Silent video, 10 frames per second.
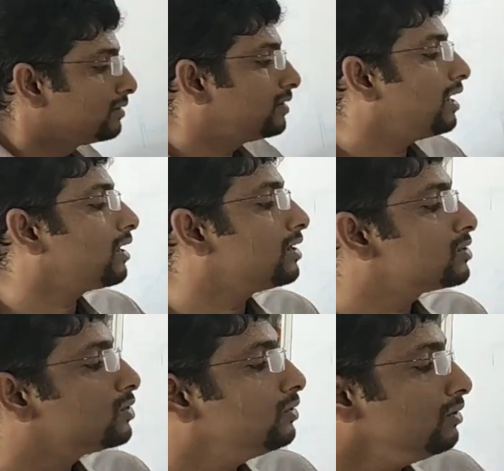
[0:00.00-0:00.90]
they are
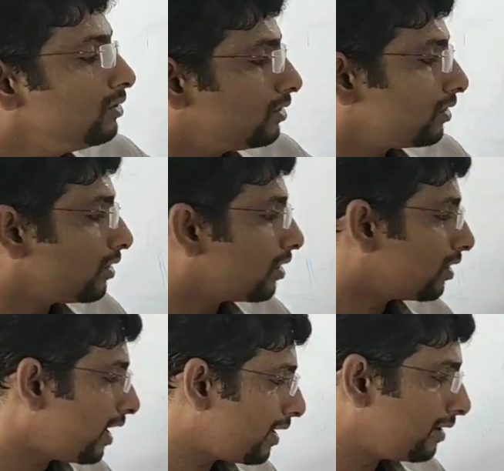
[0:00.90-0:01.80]
also
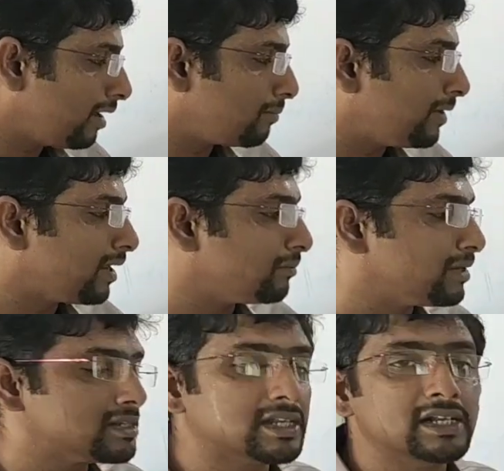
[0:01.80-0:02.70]
an
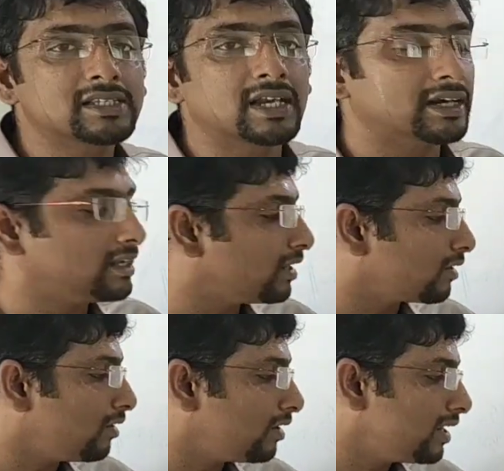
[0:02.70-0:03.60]
ependymal cells and they are
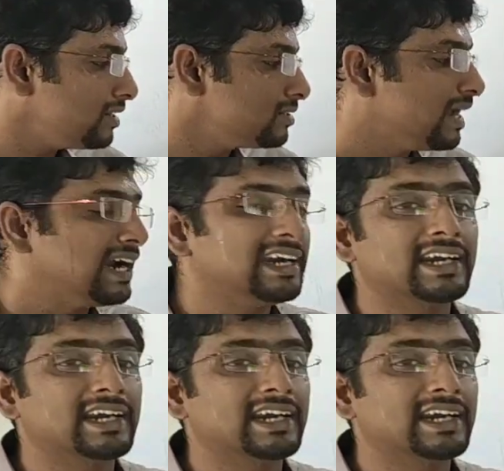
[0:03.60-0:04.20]
called as